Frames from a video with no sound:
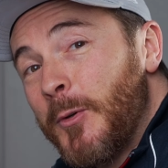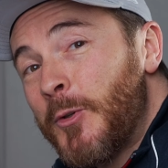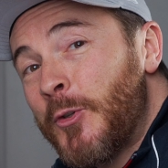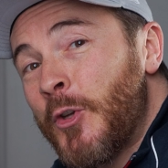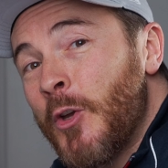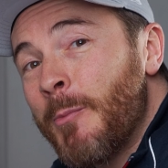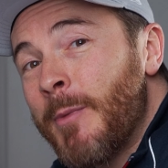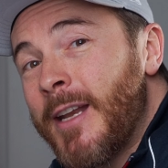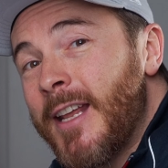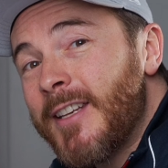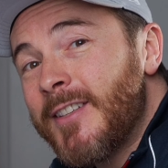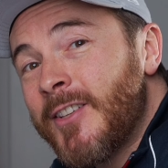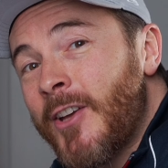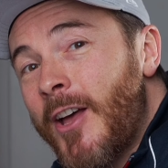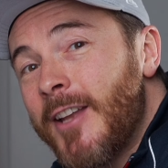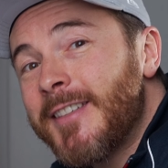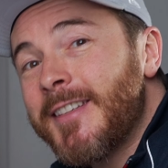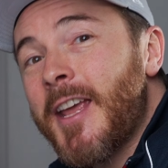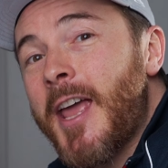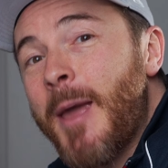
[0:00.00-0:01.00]
Two minute T
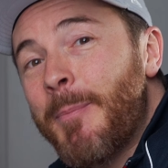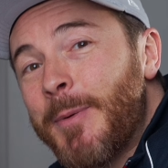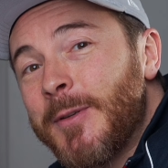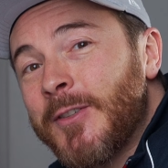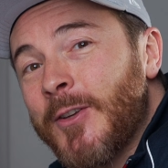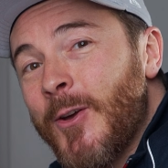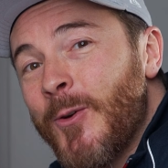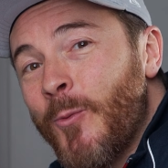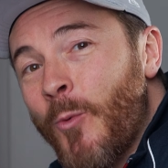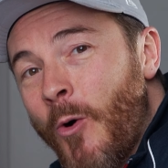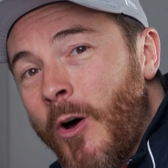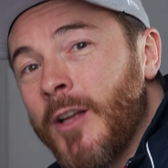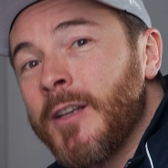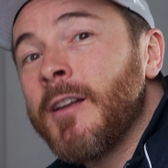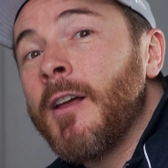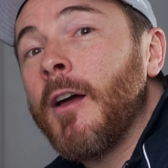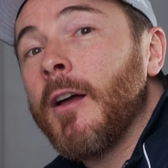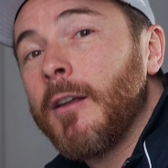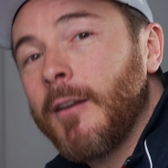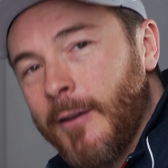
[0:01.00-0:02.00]
U T episode
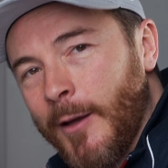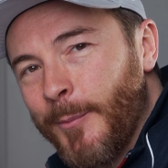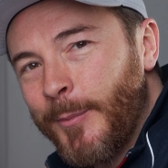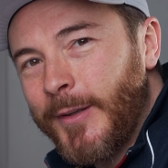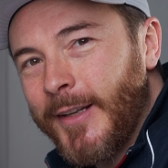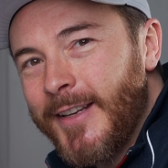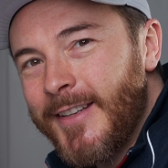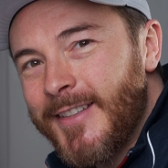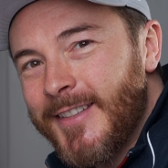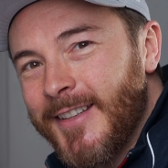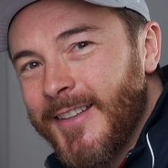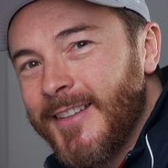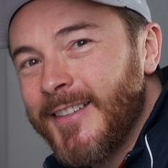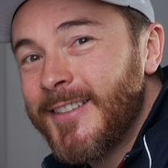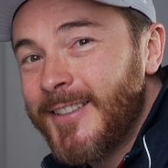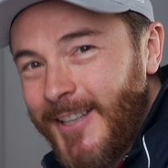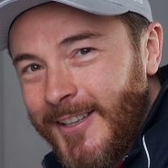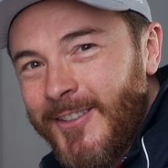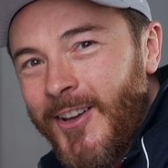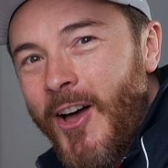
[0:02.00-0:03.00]
one complete.
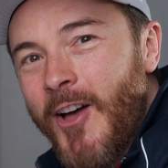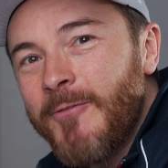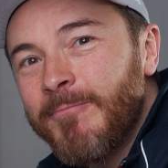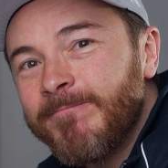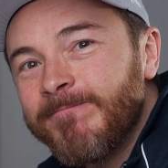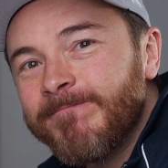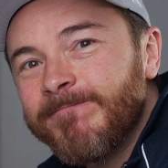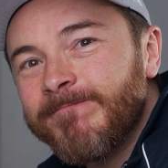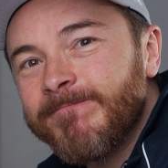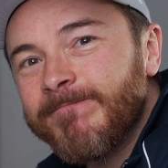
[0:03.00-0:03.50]
Ta-ta.